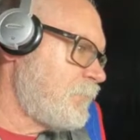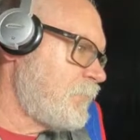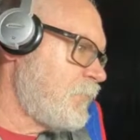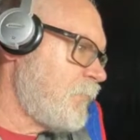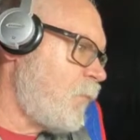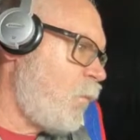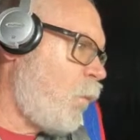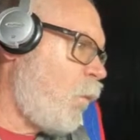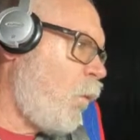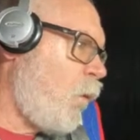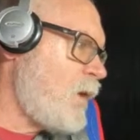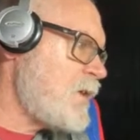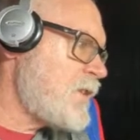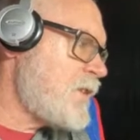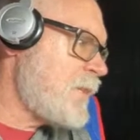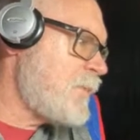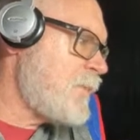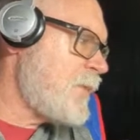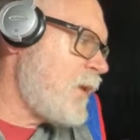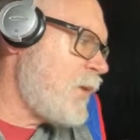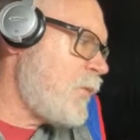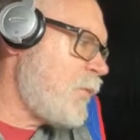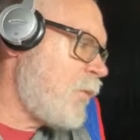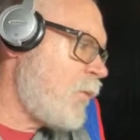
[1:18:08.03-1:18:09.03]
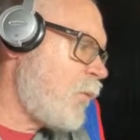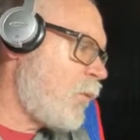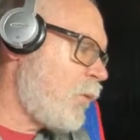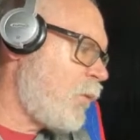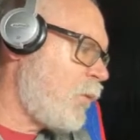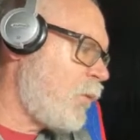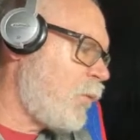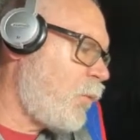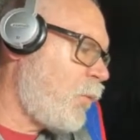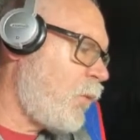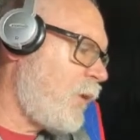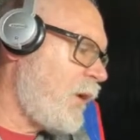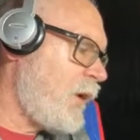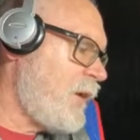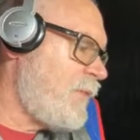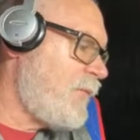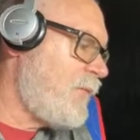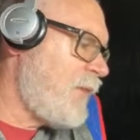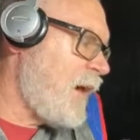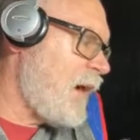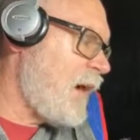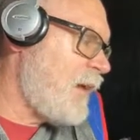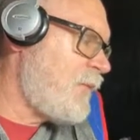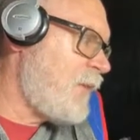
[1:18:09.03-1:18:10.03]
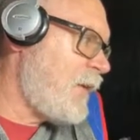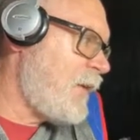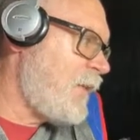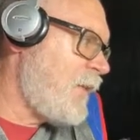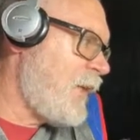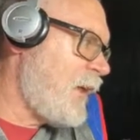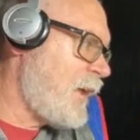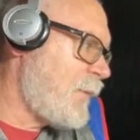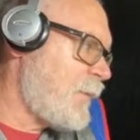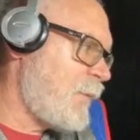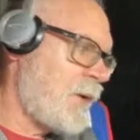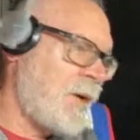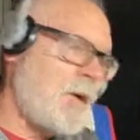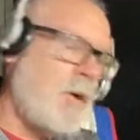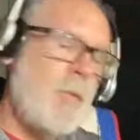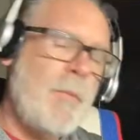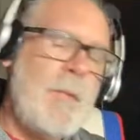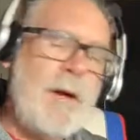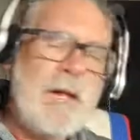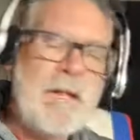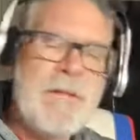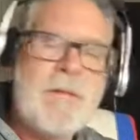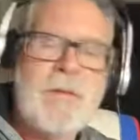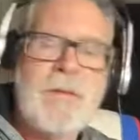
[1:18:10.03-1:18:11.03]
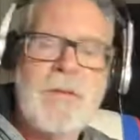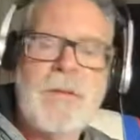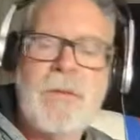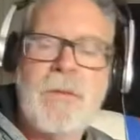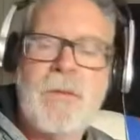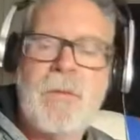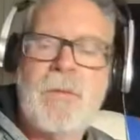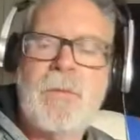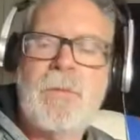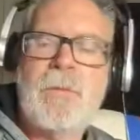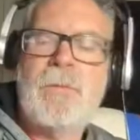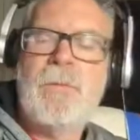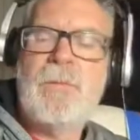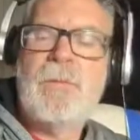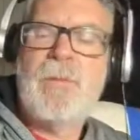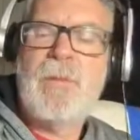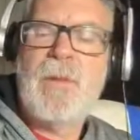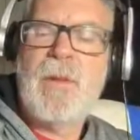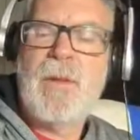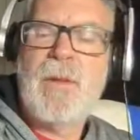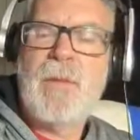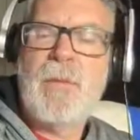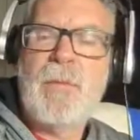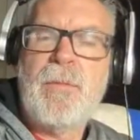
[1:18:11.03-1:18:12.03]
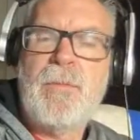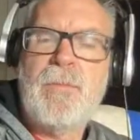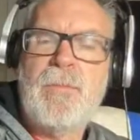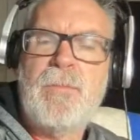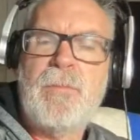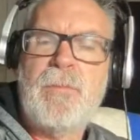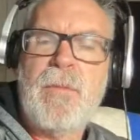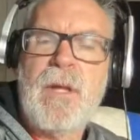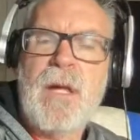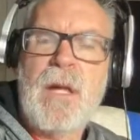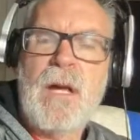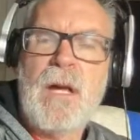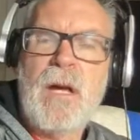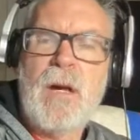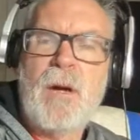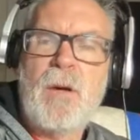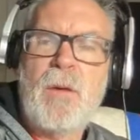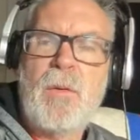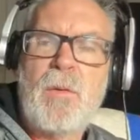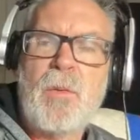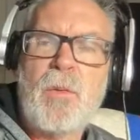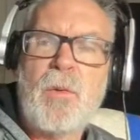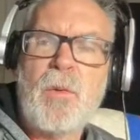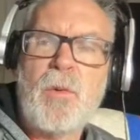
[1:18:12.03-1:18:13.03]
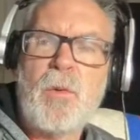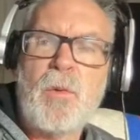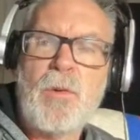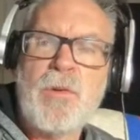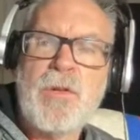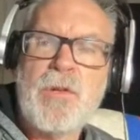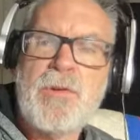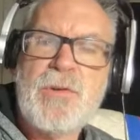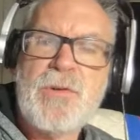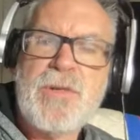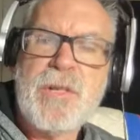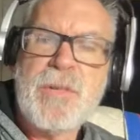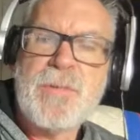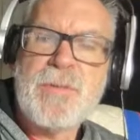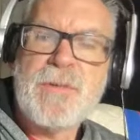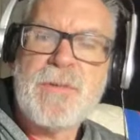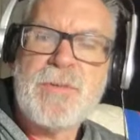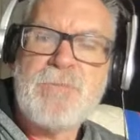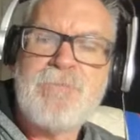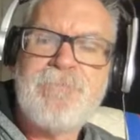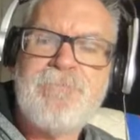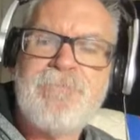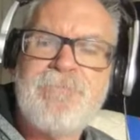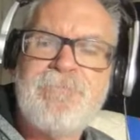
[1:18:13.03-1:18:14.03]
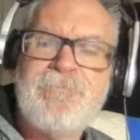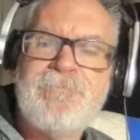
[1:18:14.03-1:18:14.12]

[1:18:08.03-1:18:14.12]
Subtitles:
once I'm done with World War 85, I think I'm going to go back to the World War II ships.